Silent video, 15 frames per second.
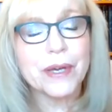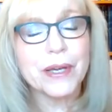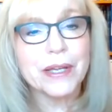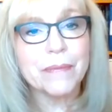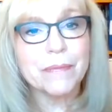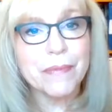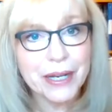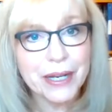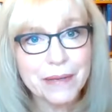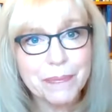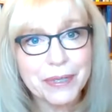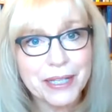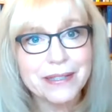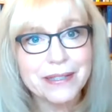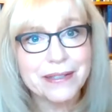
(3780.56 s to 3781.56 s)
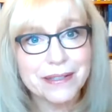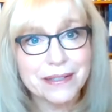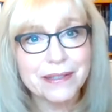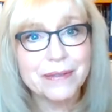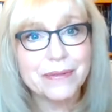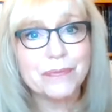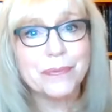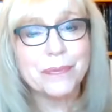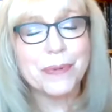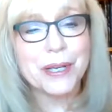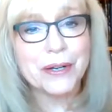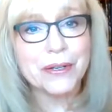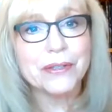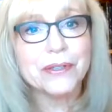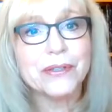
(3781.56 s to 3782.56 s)
In many places,
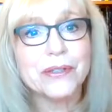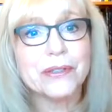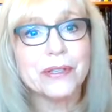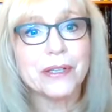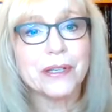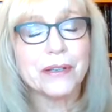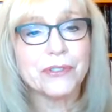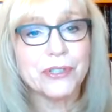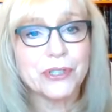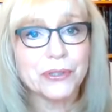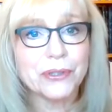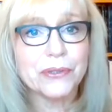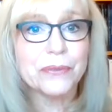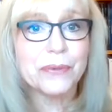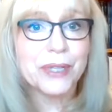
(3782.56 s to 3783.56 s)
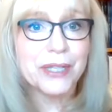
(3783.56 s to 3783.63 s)
parents of children